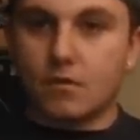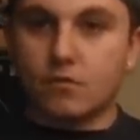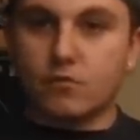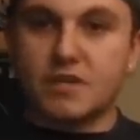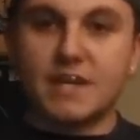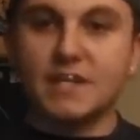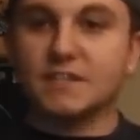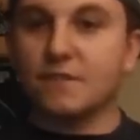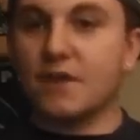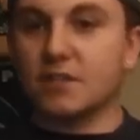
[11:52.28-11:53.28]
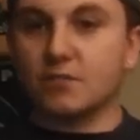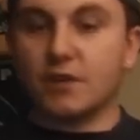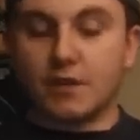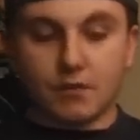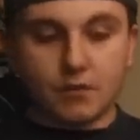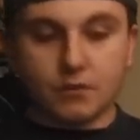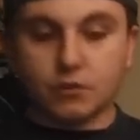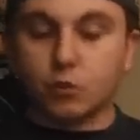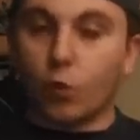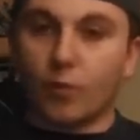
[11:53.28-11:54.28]
Three keys to victory.
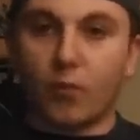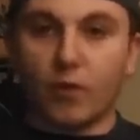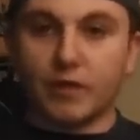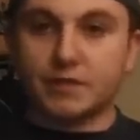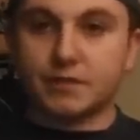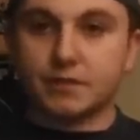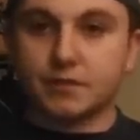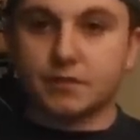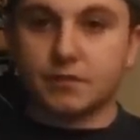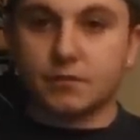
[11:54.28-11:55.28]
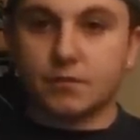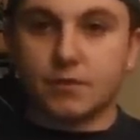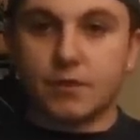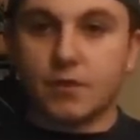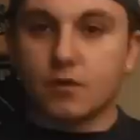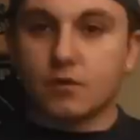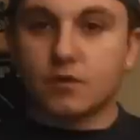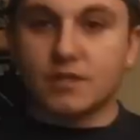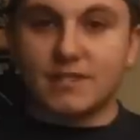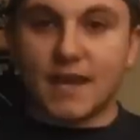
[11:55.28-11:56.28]
Score points.
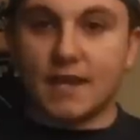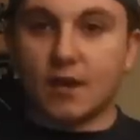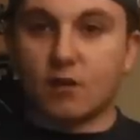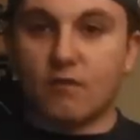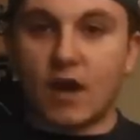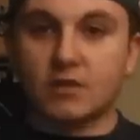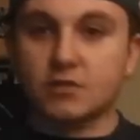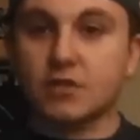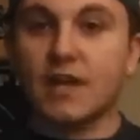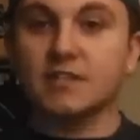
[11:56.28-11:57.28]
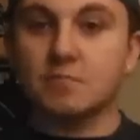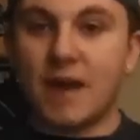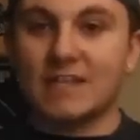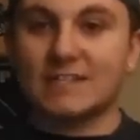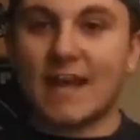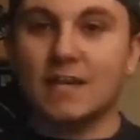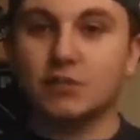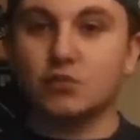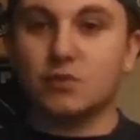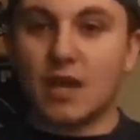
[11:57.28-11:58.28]
Contain Aaron Rodgers as best
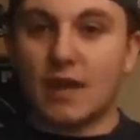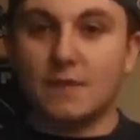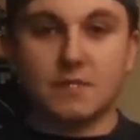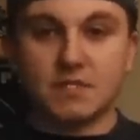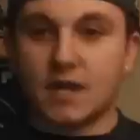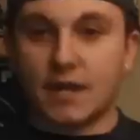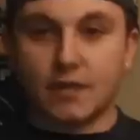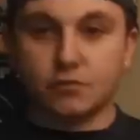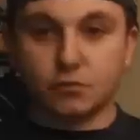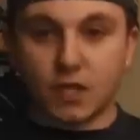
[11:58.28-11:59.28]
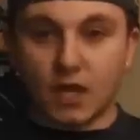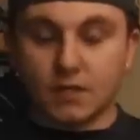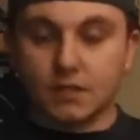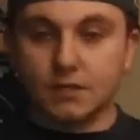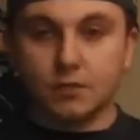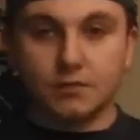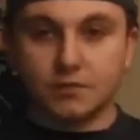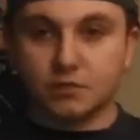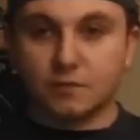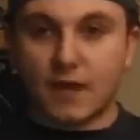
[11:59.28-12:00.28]
as you can. This is not Andrew Luck, no
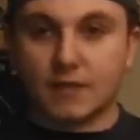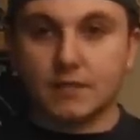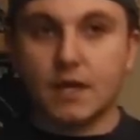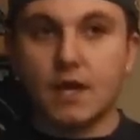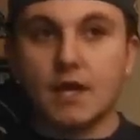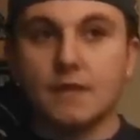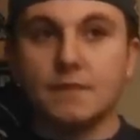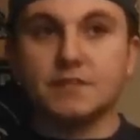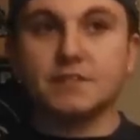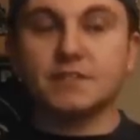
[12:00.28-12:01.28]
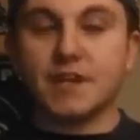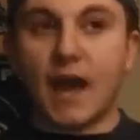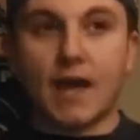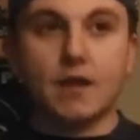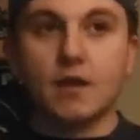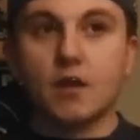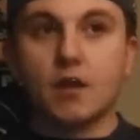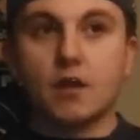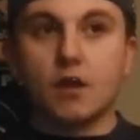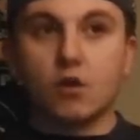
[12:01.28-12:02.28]
disrespect. This is not
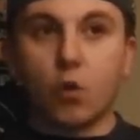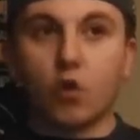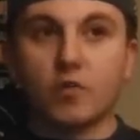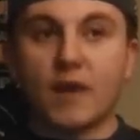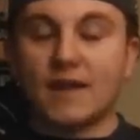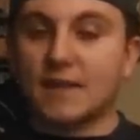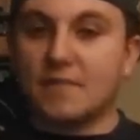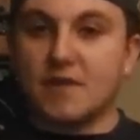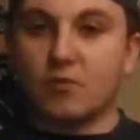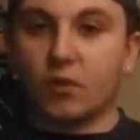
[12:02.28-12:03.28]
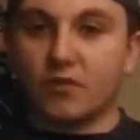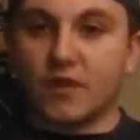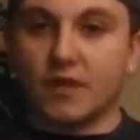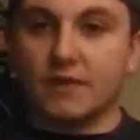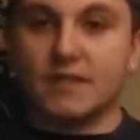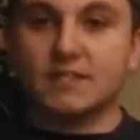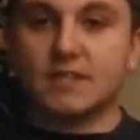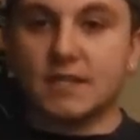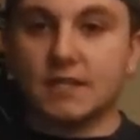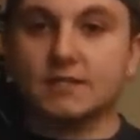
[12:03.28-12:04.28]
a quarterback that people are thinking.
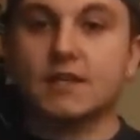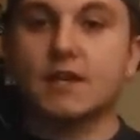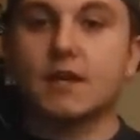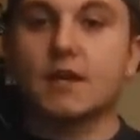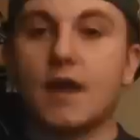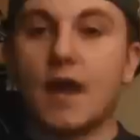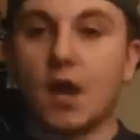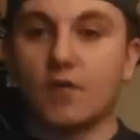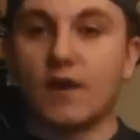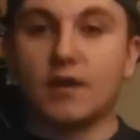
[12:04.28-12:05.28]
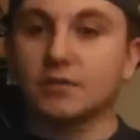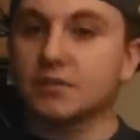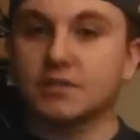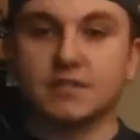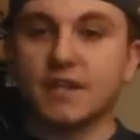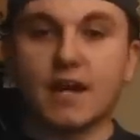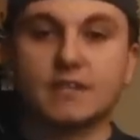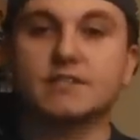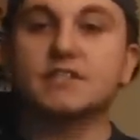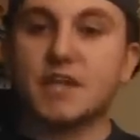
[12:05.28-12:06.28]
This is Aaron Rodgers. This is
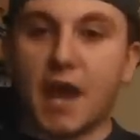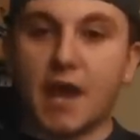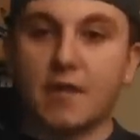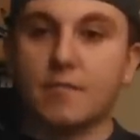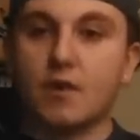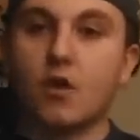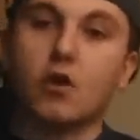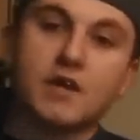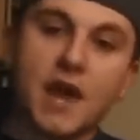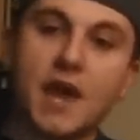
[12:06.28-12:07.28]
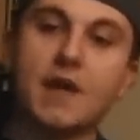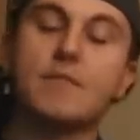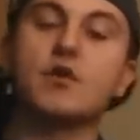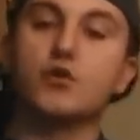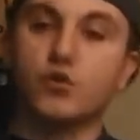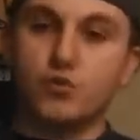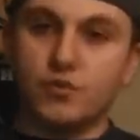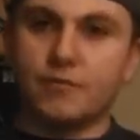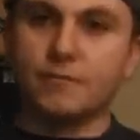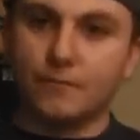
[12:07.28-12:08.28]
not Scam or Cam
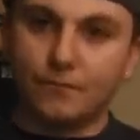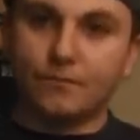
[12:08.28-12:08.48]
Newton.